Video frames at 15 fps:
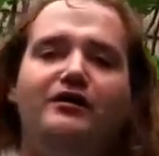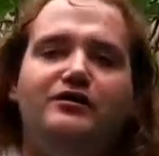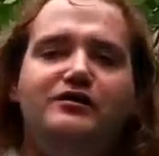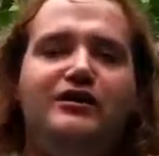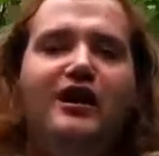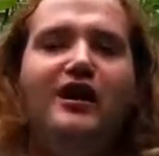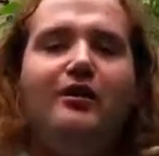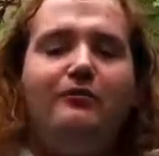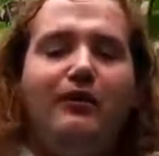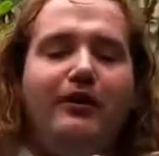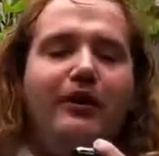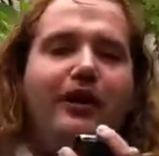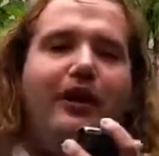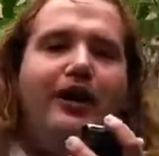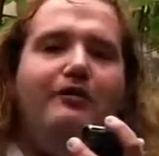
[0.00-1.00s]
and
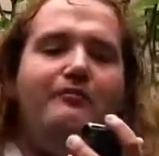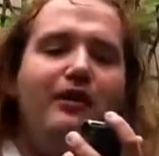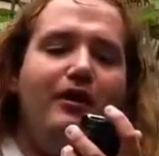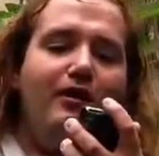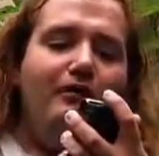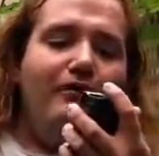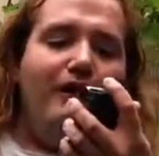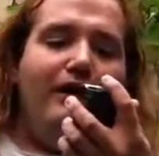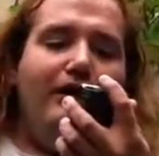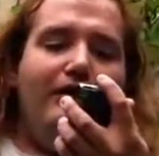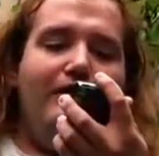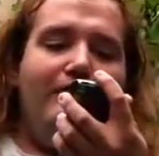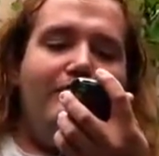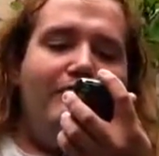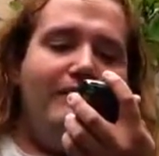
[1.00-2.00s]
don't be on your
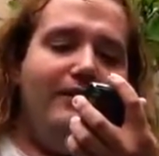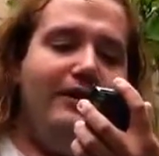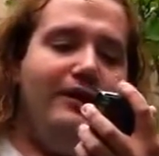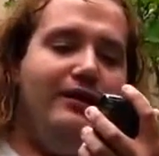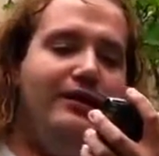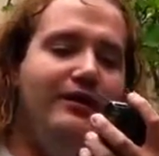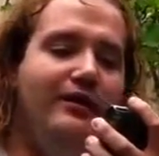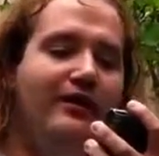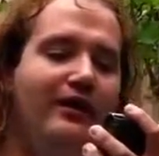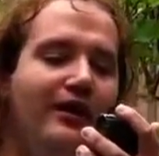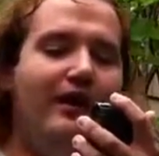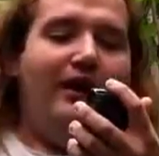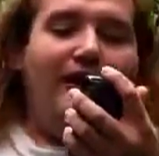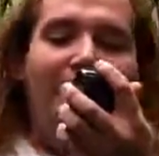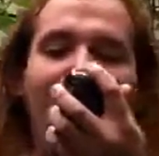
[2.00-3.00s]
own.
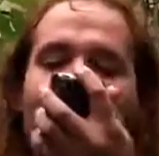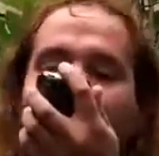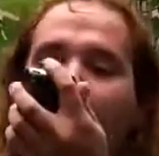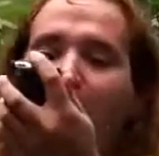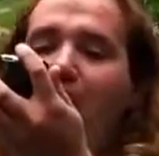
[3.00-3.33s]
Hello,